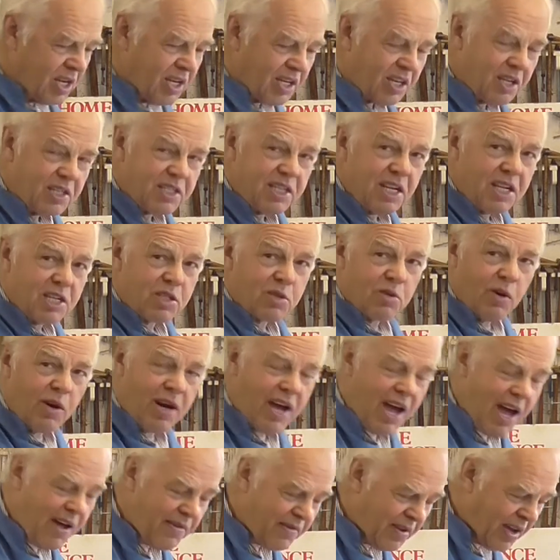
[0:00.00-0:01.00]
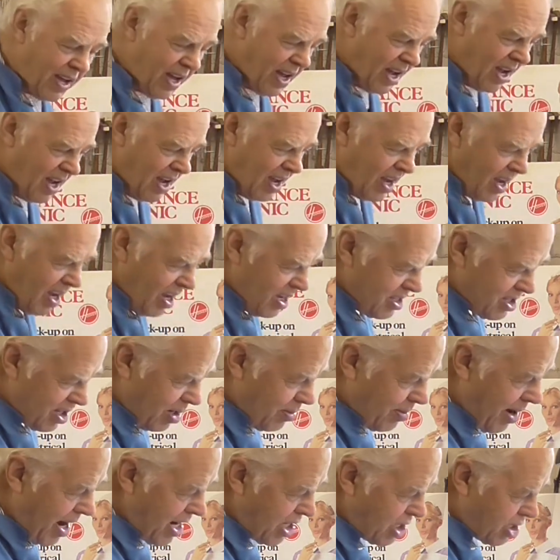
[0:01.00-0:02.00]
Because it is quite heavy.
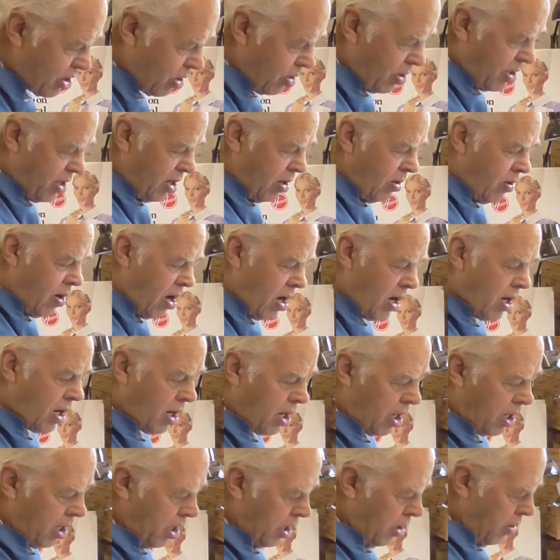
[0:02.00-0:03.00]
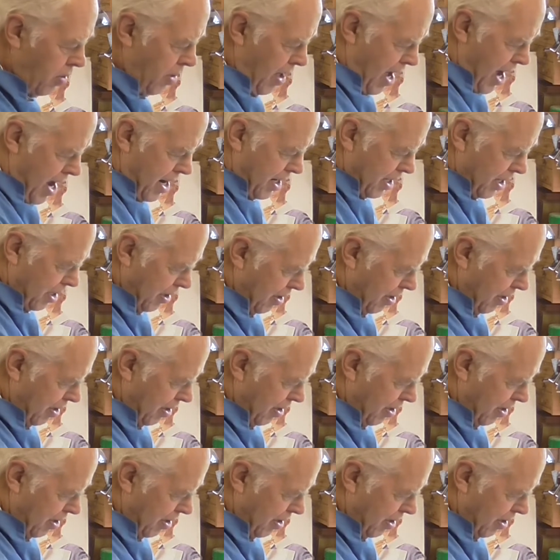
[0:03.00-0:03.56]
So make sure you glue the hand